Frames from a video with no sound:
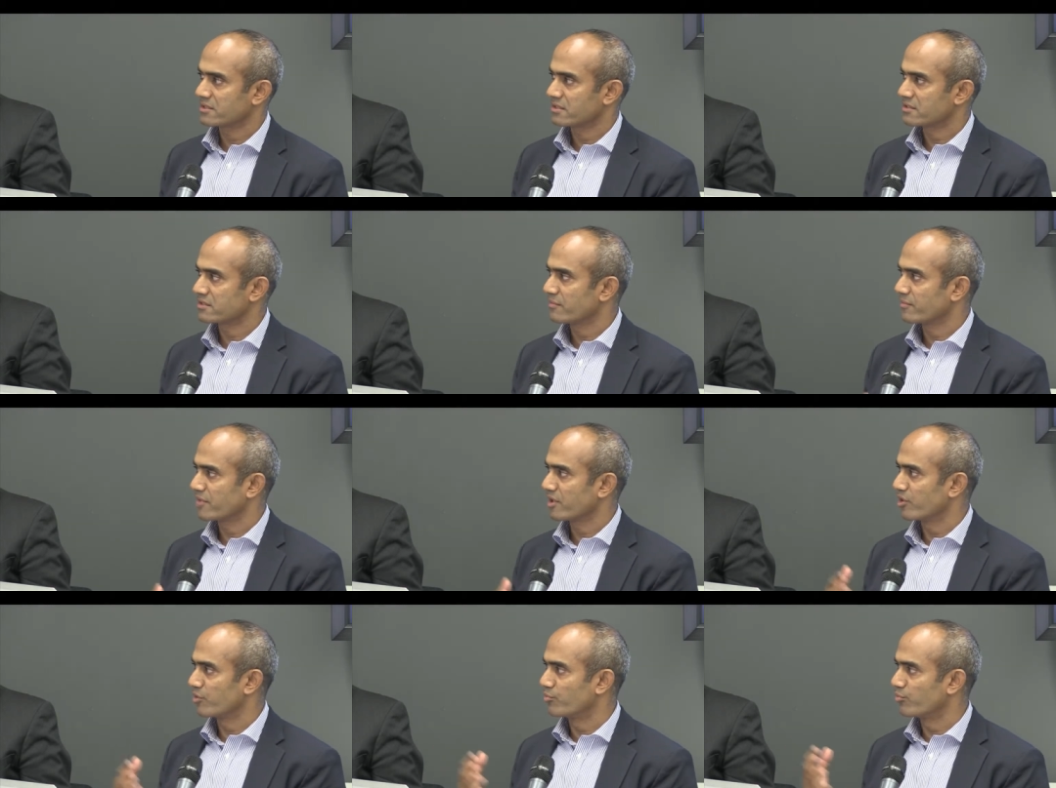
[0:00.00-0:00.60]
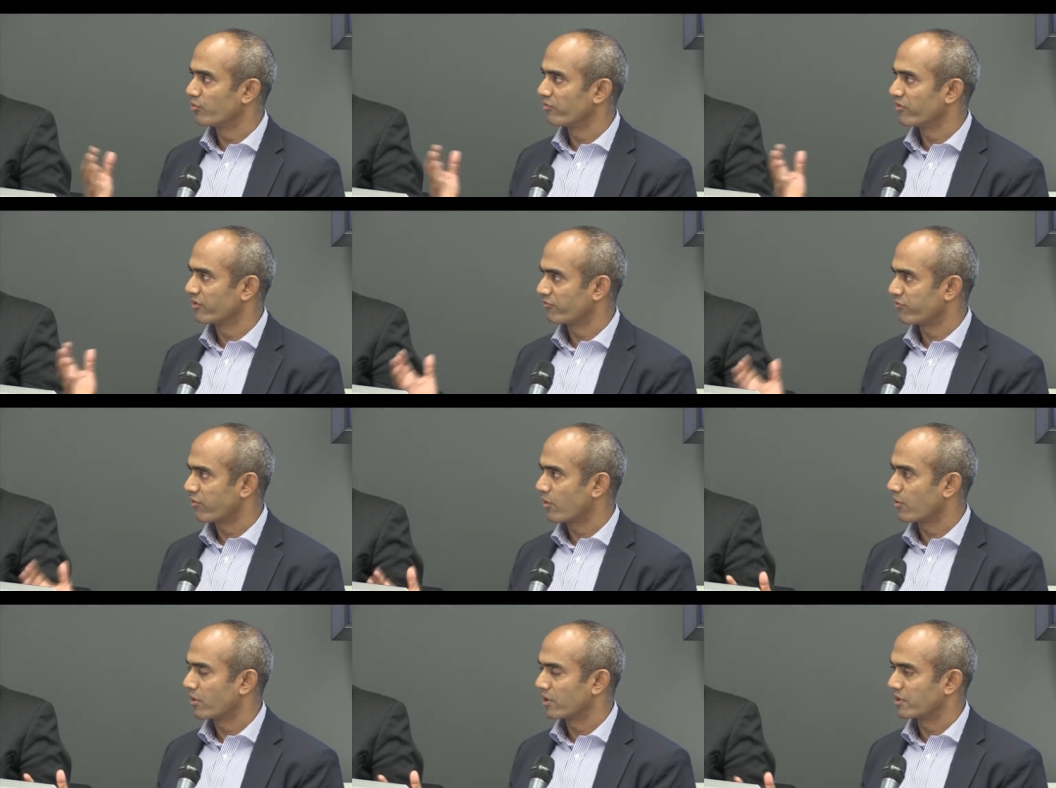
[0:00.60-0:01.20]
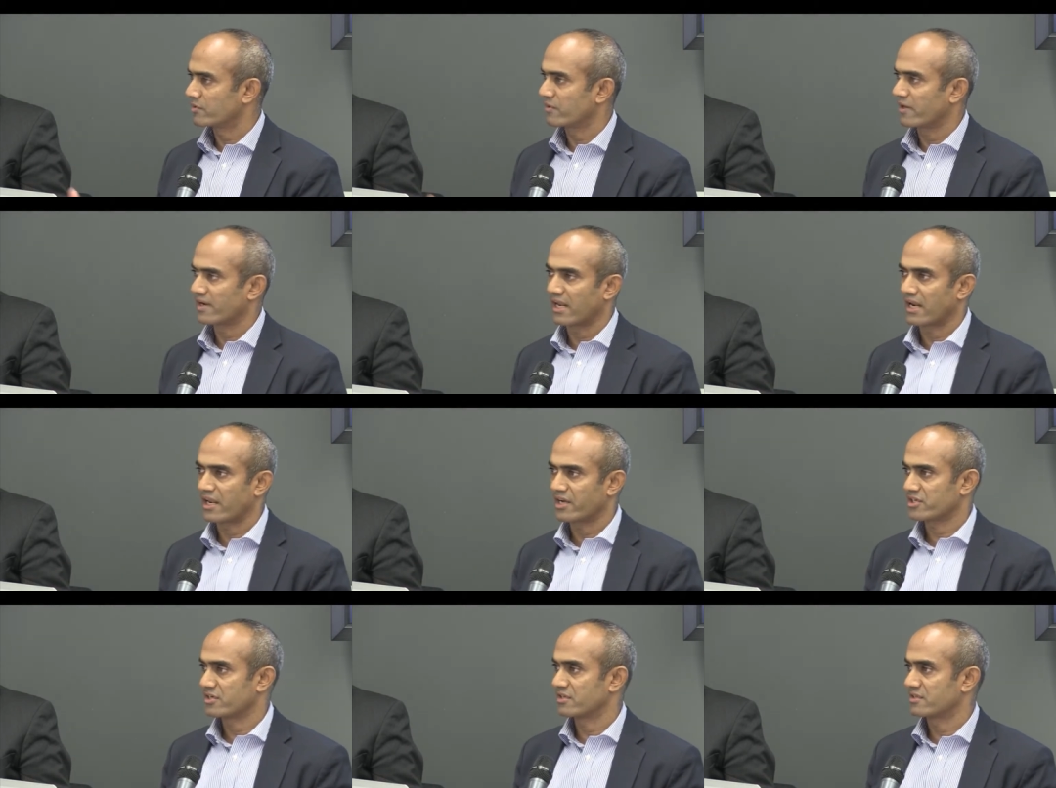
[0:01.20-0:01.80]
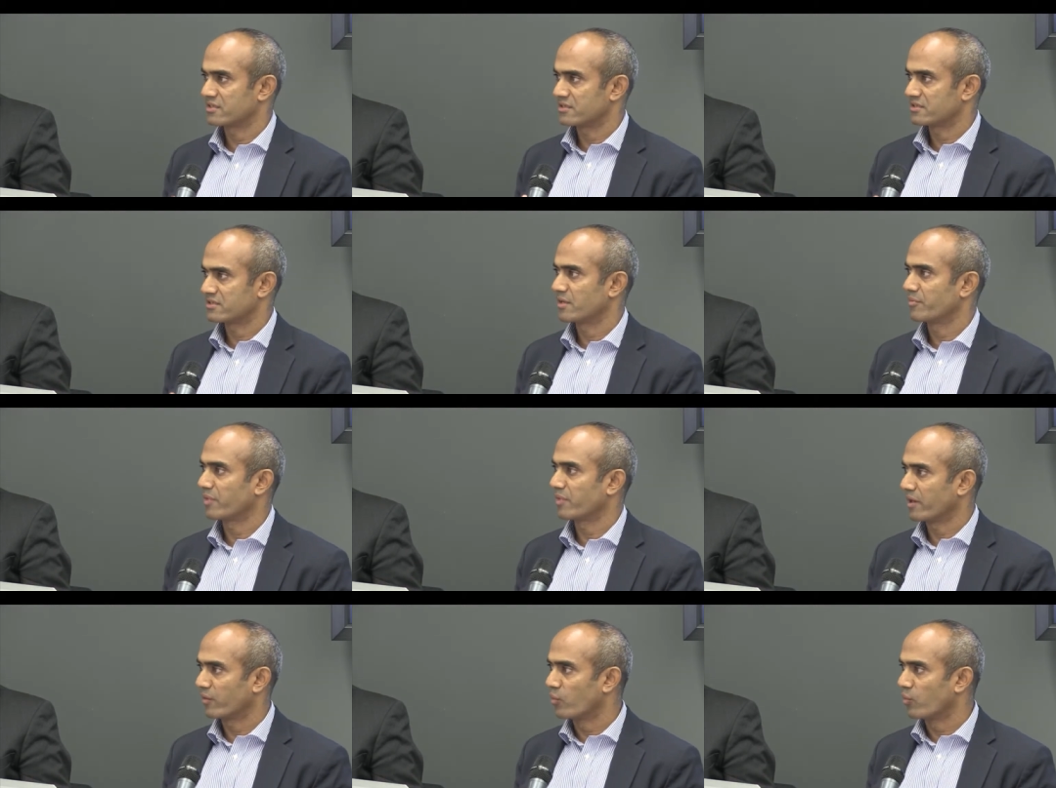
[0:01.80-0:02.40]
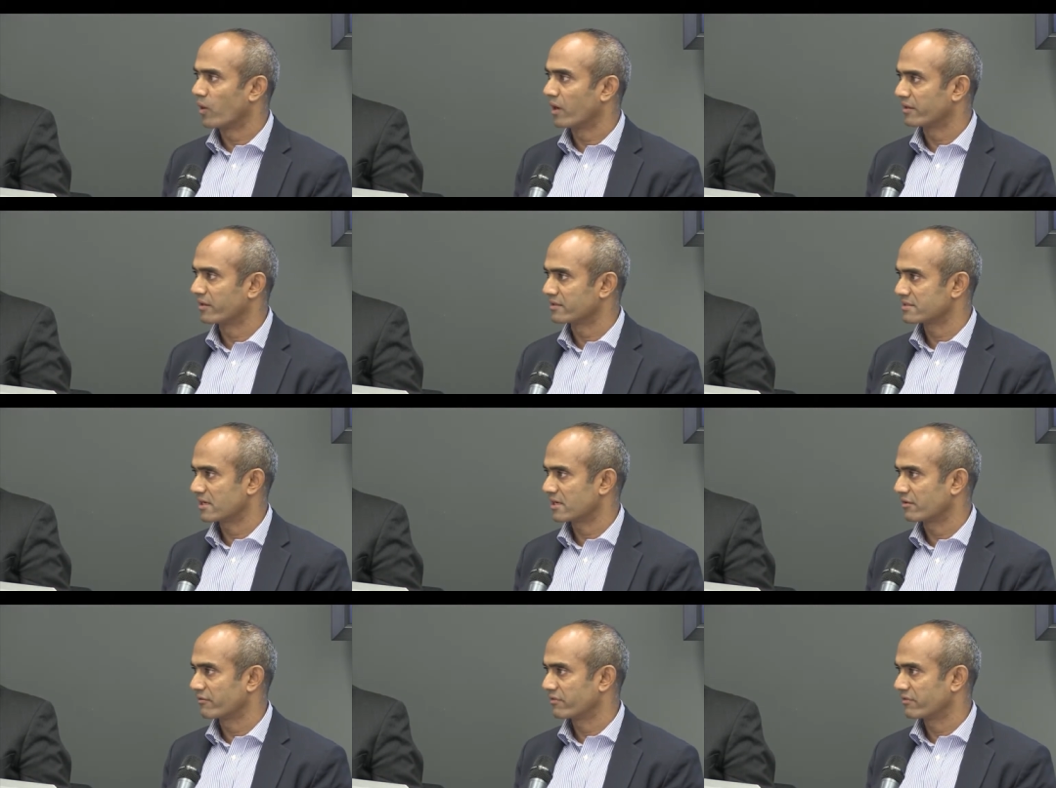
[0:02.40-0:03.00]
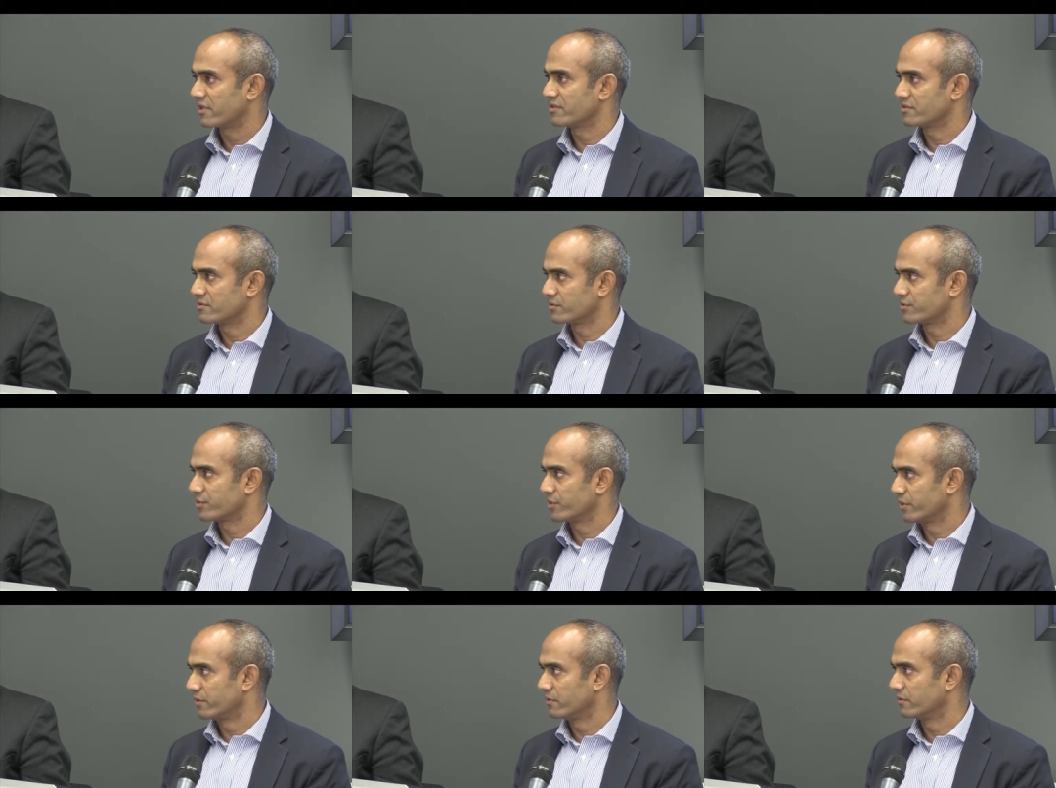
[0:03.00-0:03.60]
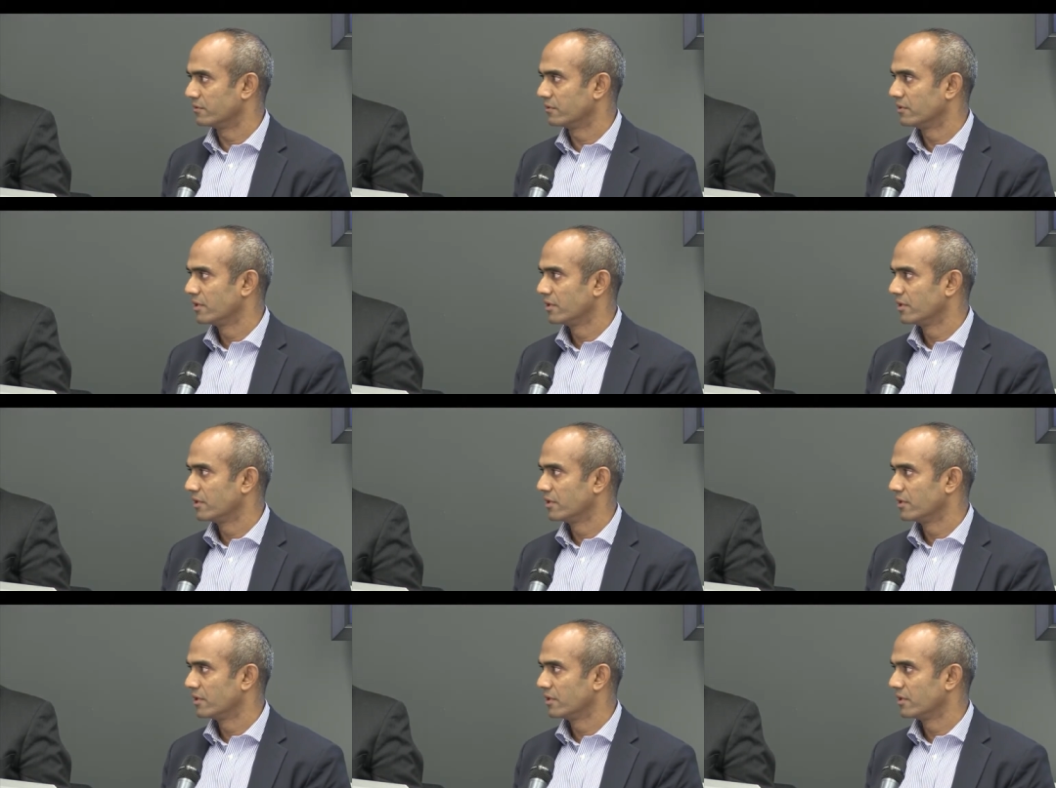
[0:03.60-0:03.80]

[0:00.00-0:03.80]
It's something you're moving forward to, and elections are simply one set of things you should do